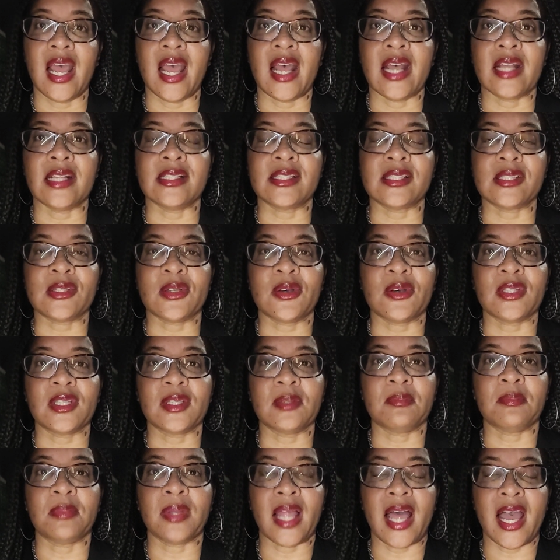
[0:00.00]
And so
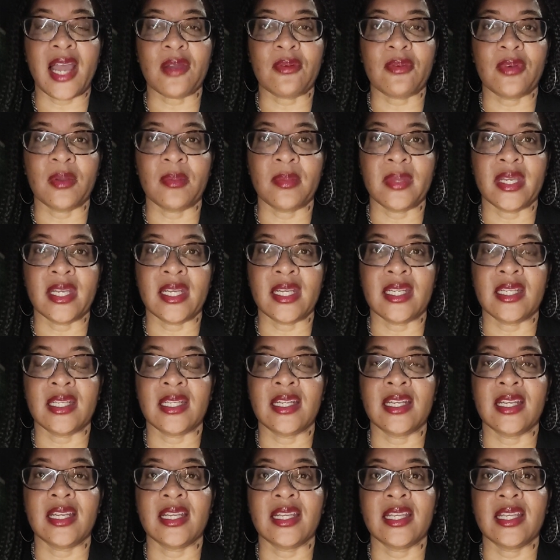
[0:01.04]
the Black Women